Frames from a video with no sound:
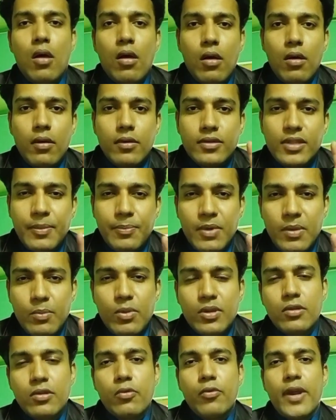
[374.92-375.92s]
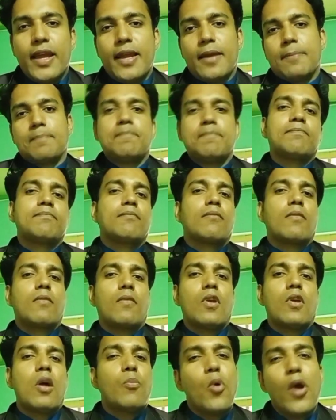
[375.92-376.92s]
Tip number 3,
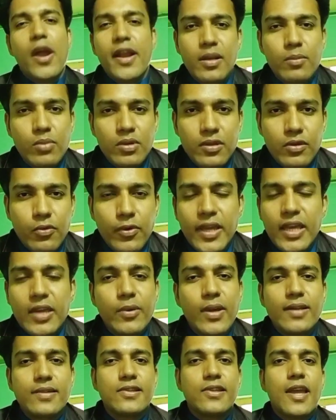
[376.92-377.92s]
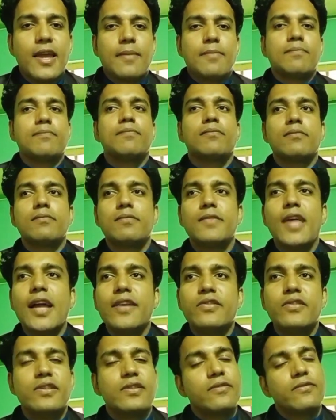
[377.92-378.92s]
or point number 3 you can say, that
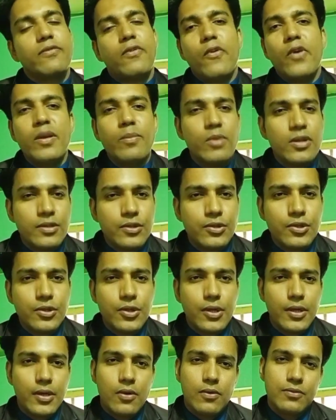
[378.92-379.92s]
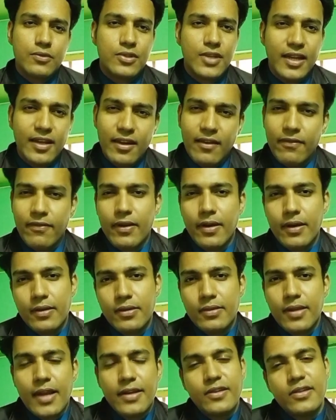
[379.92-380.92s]
is very much significant,
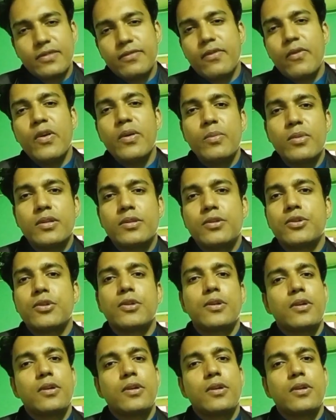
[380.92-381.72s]
that is very much